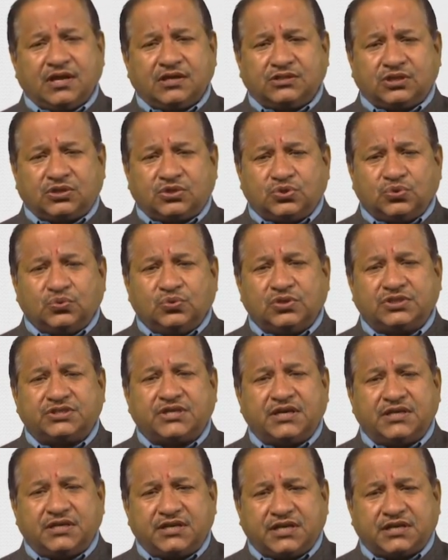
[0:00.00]
the tools
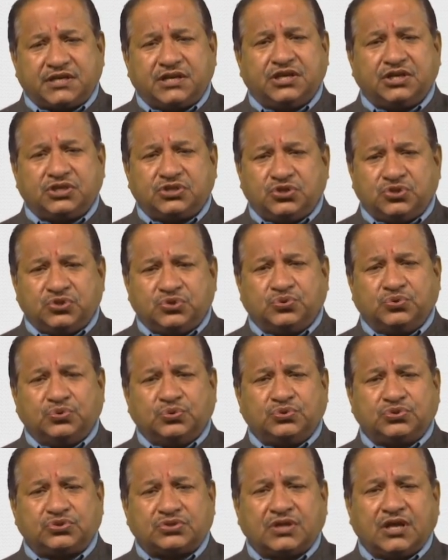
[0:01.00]
and techniques
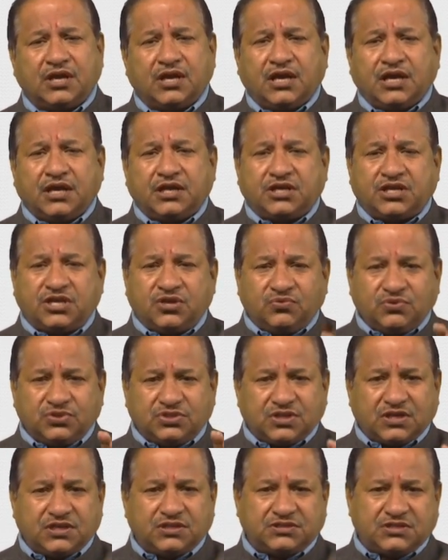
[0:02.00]
used
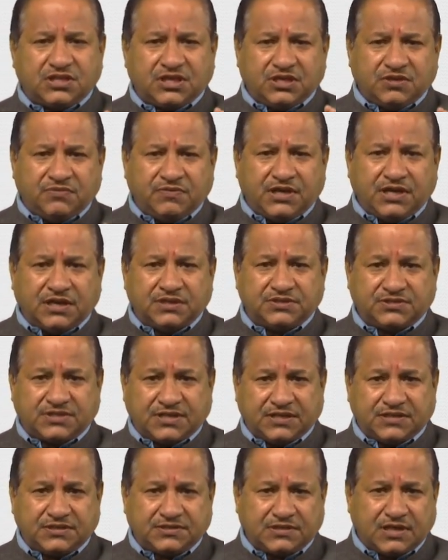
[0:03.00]
gives us the
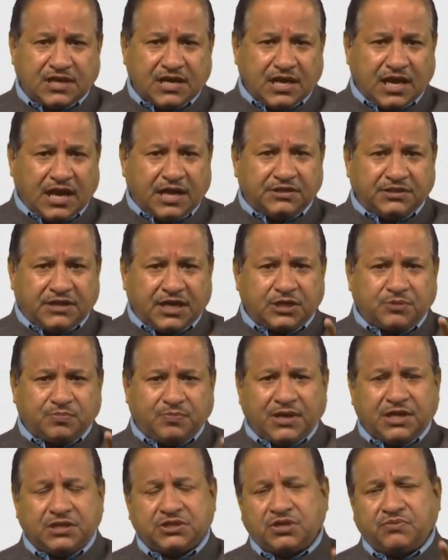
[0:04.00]
evidences, and that
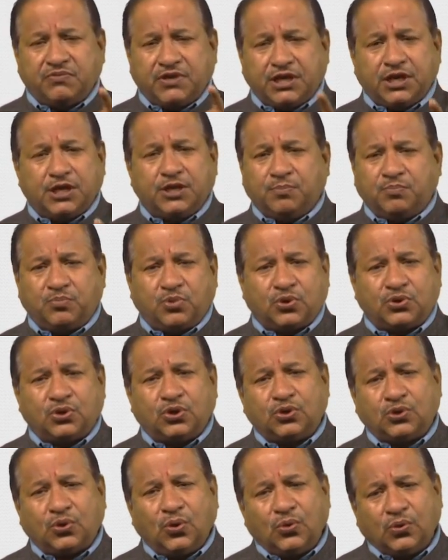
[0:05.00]
plays a very
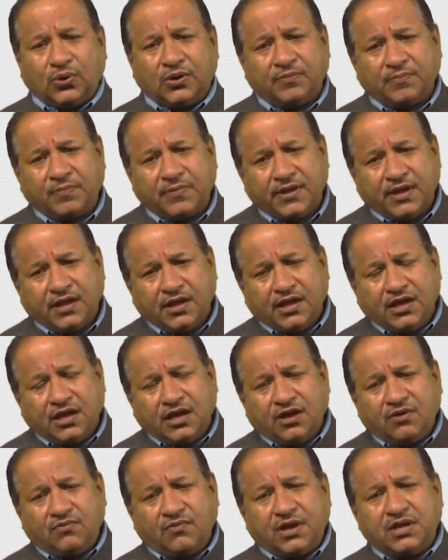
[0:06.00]
important role.
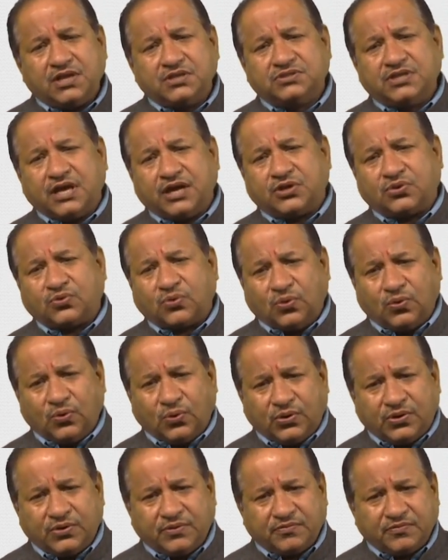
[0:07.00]
What is that
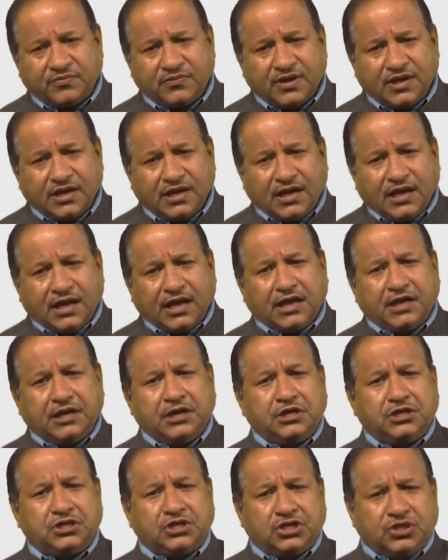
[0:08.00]
role?
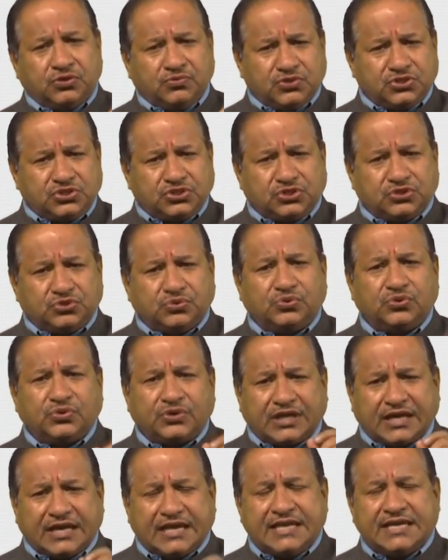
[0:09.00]
It gives you
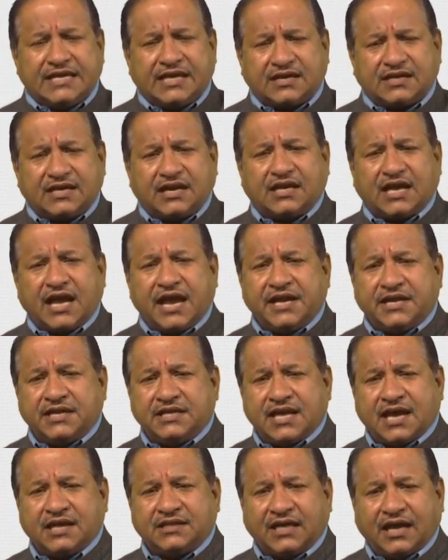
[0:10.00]
clear cut
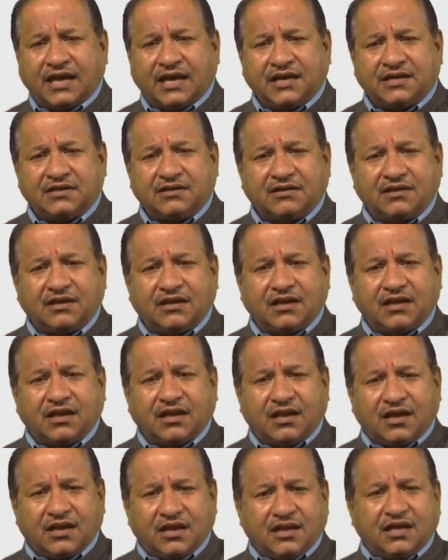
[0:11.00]
idea that
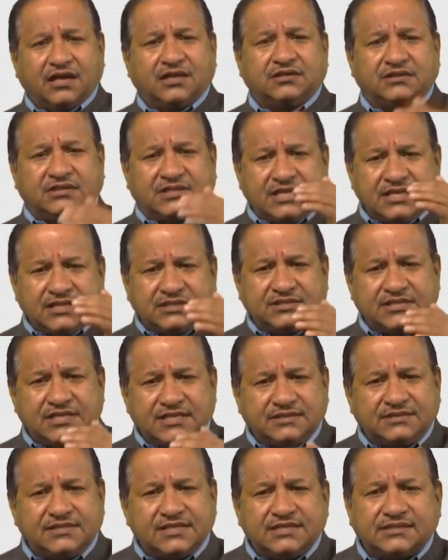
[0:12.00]

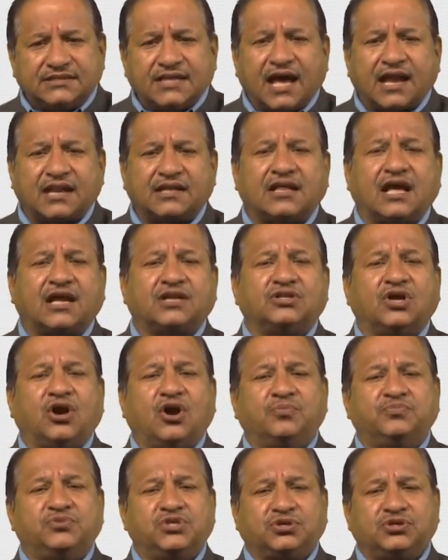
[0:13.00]
these are the
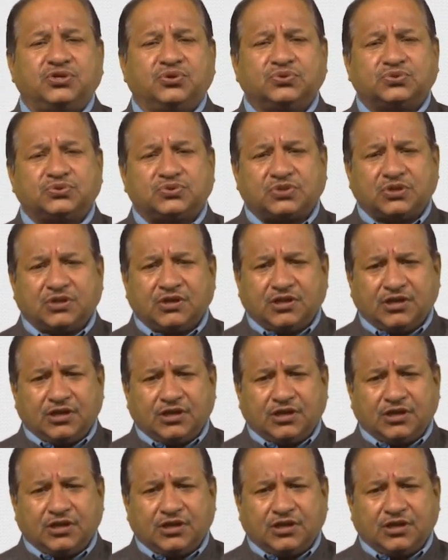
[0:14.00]
objectives